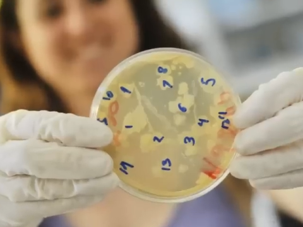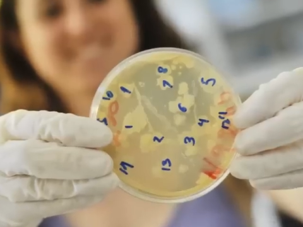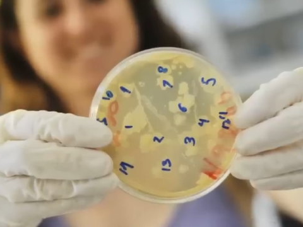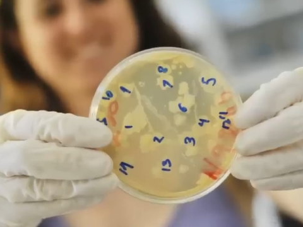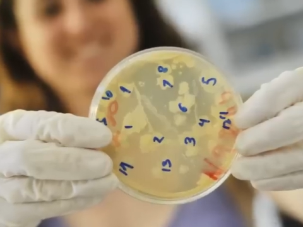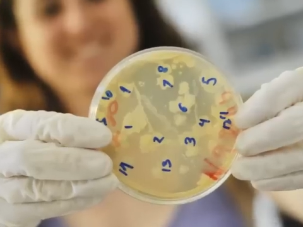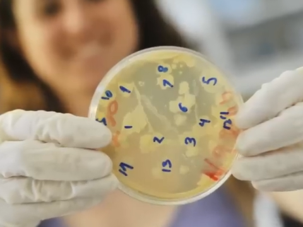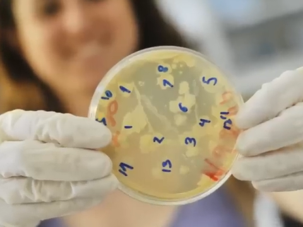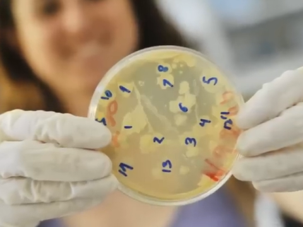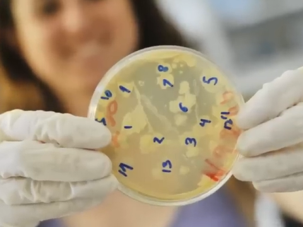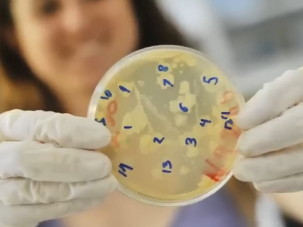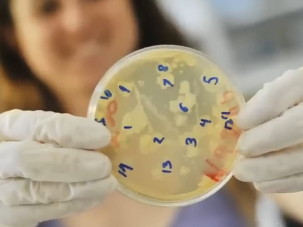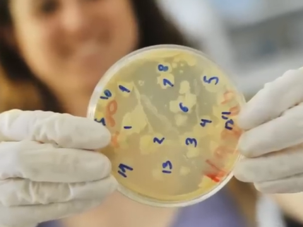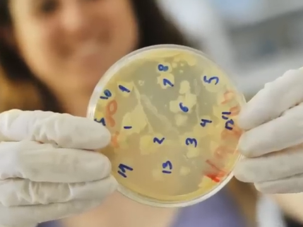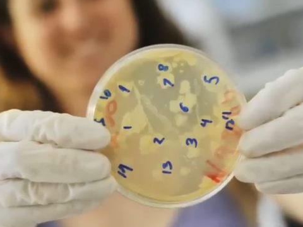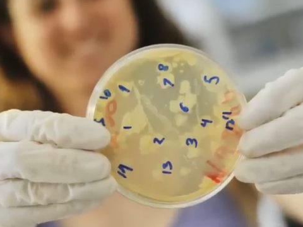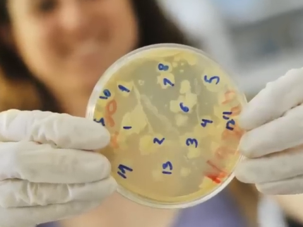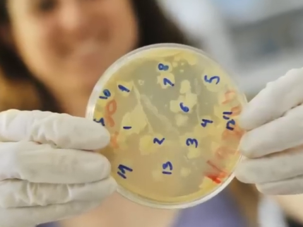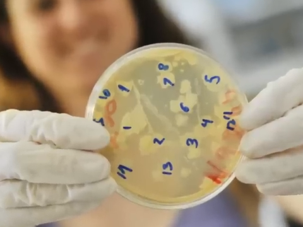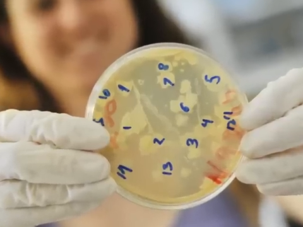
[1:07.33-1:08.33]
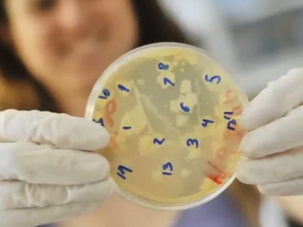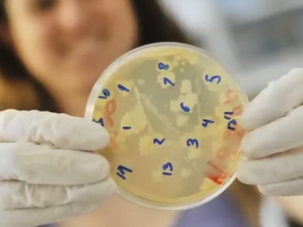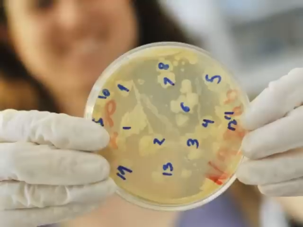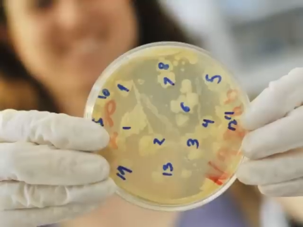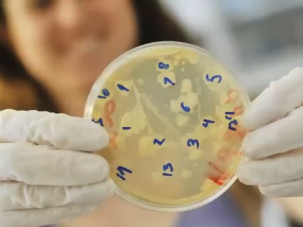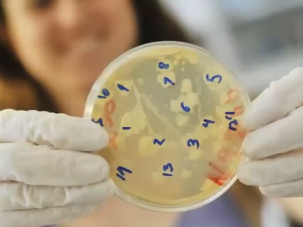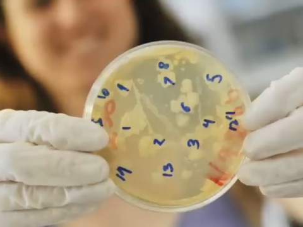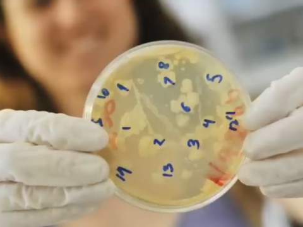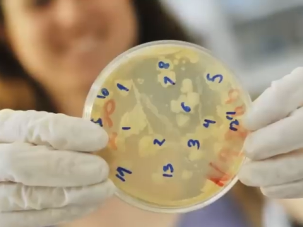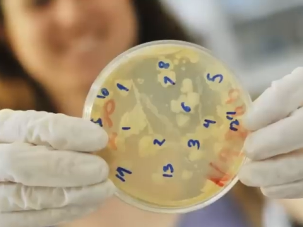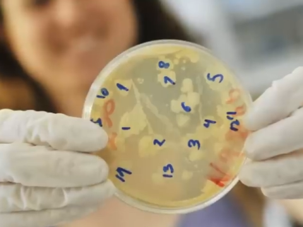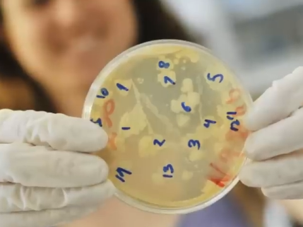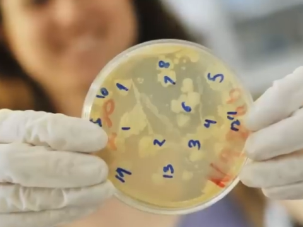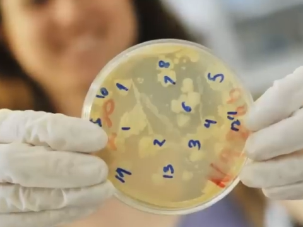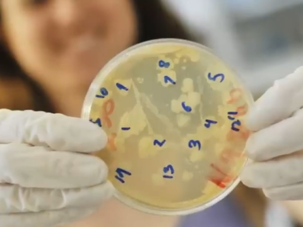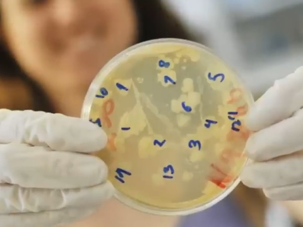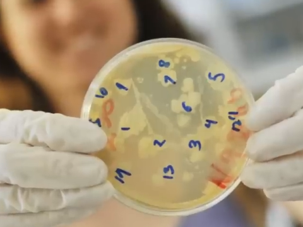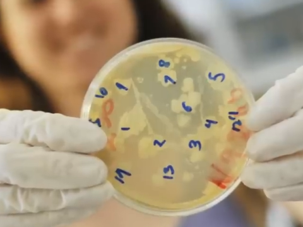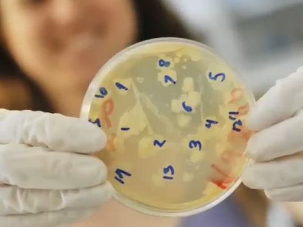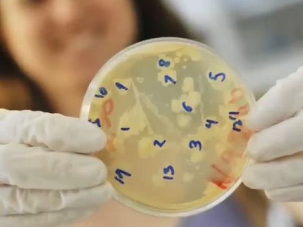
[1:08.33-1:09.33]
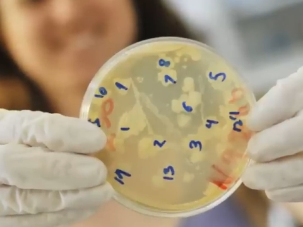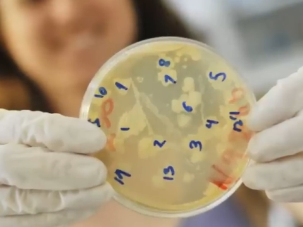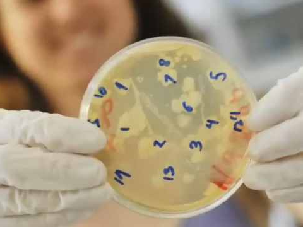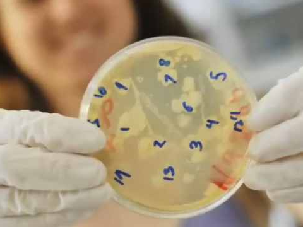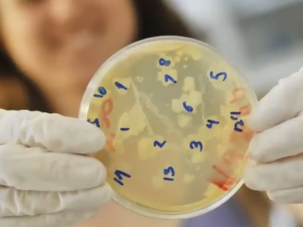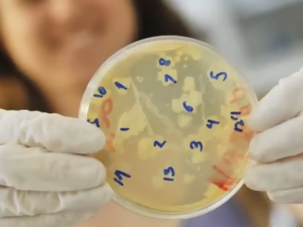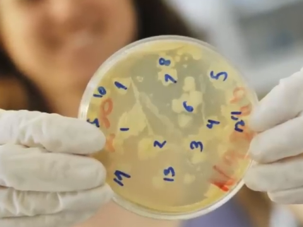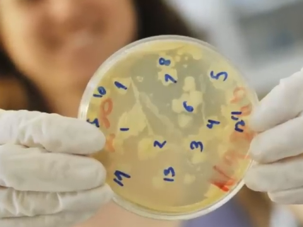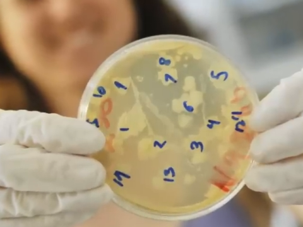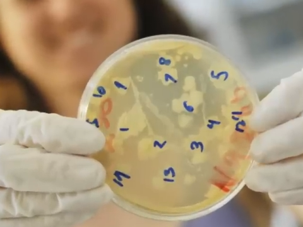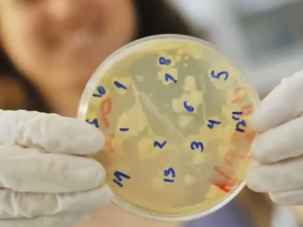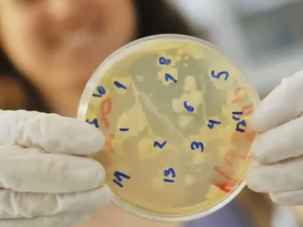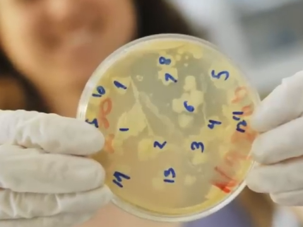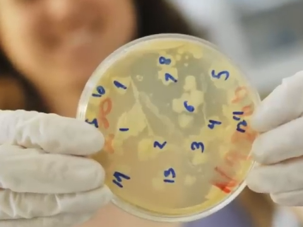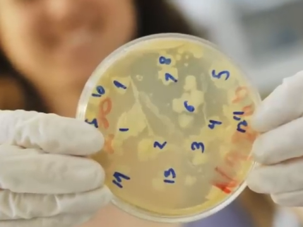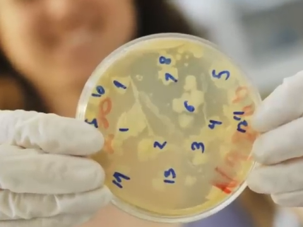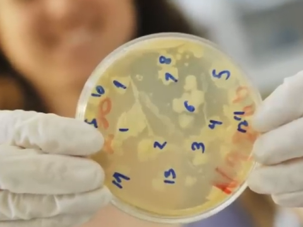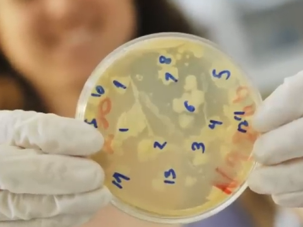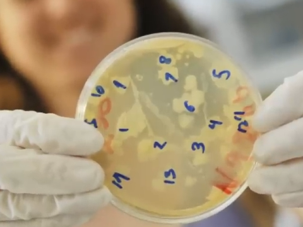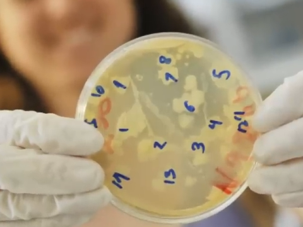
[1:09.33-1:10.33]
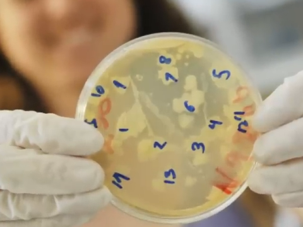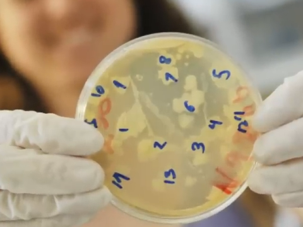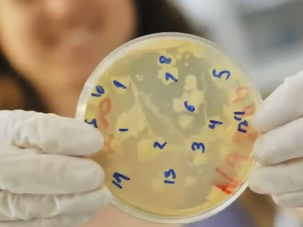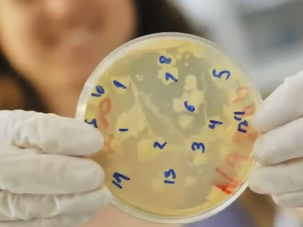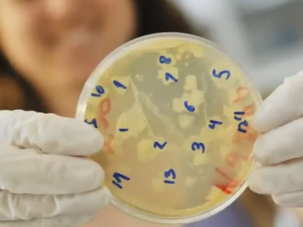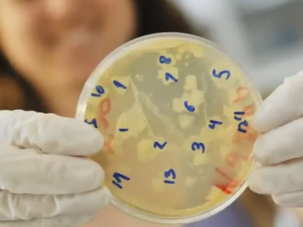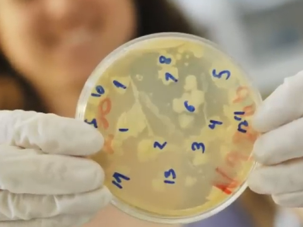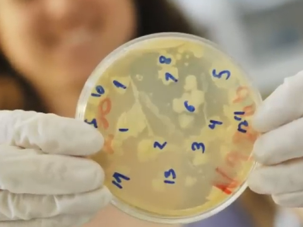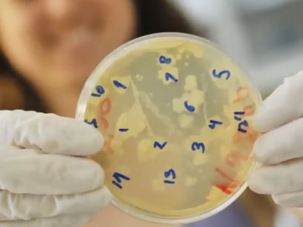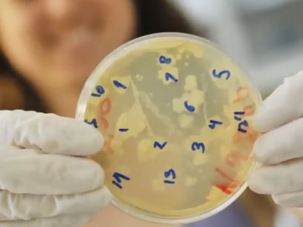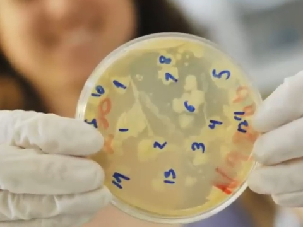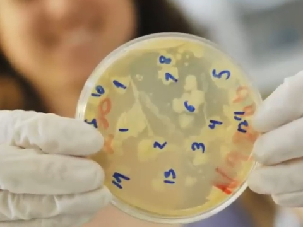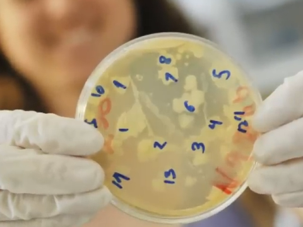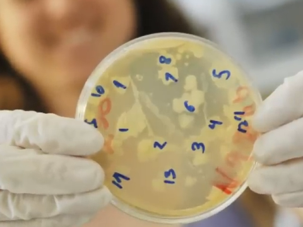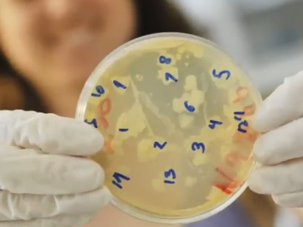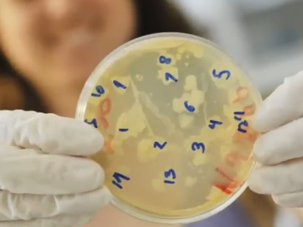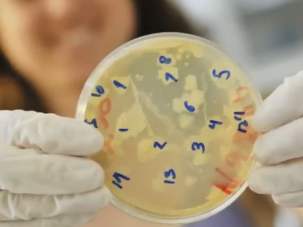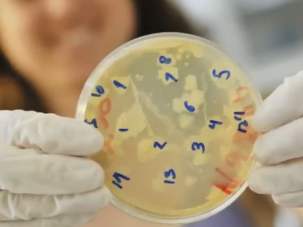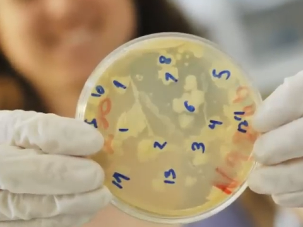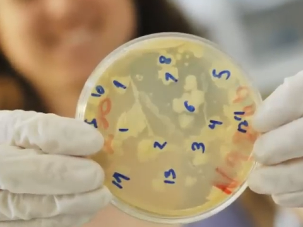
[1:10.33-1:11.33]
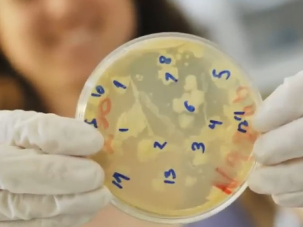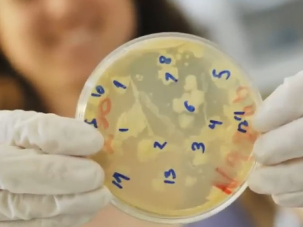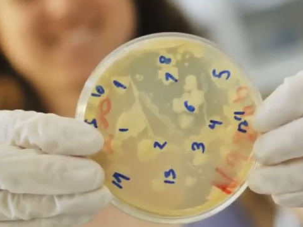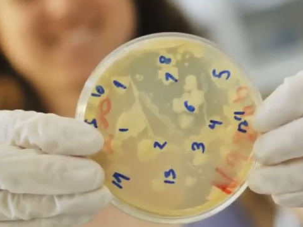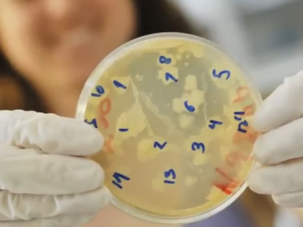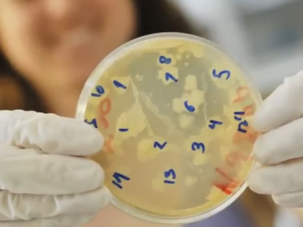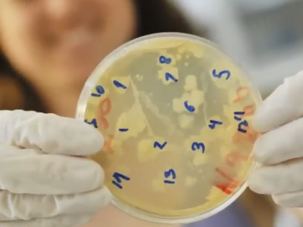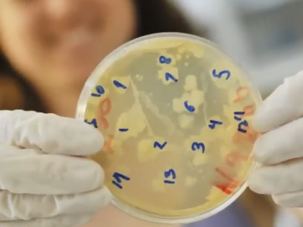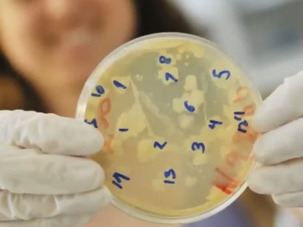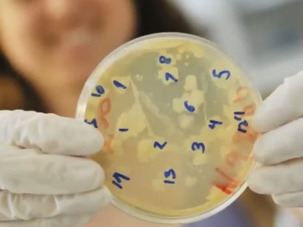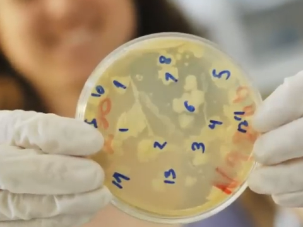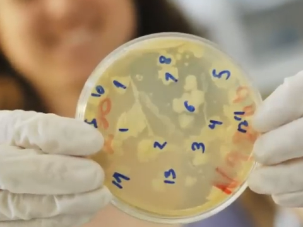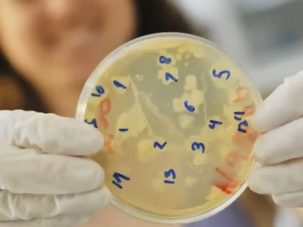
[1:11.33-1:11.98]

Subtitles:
No face is visible, so there are no lips to read.